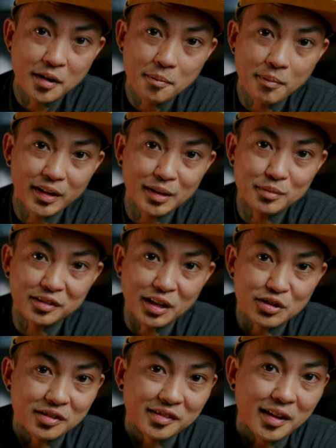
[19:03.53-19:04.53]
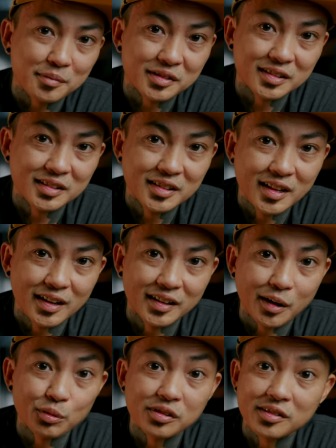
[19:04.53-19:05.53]
My name is Asia Sampson, and
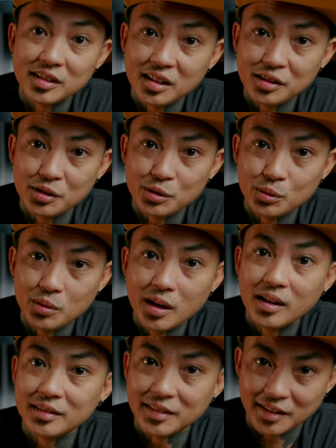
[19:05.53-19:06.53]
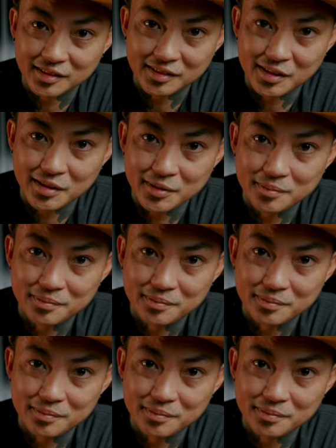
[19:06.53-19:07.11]
I will see you next time.